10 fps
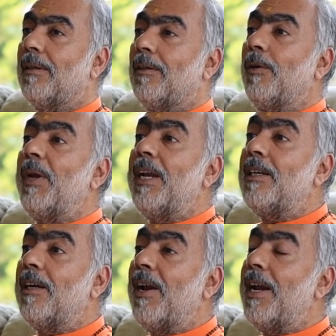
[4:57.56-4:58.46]
to be
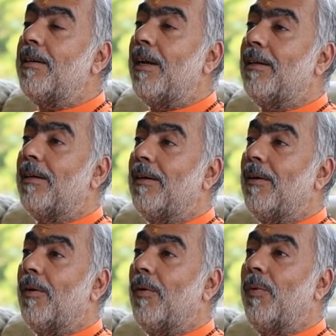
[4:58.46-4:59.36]
integrated
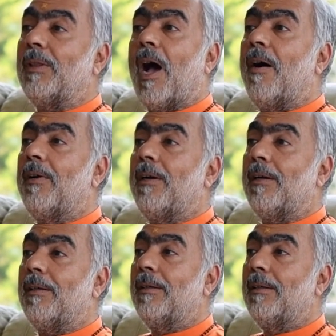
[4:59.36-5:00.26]
with our
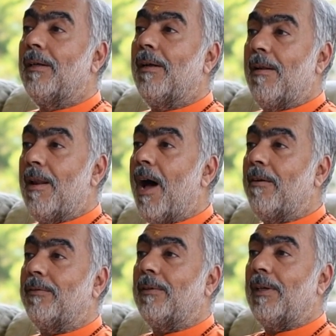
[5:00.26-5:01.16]
love,
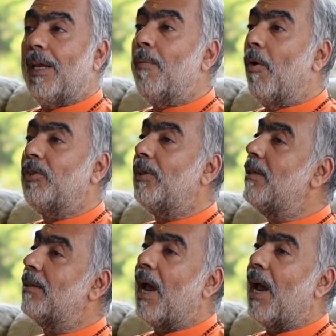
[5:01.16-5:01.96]
emotions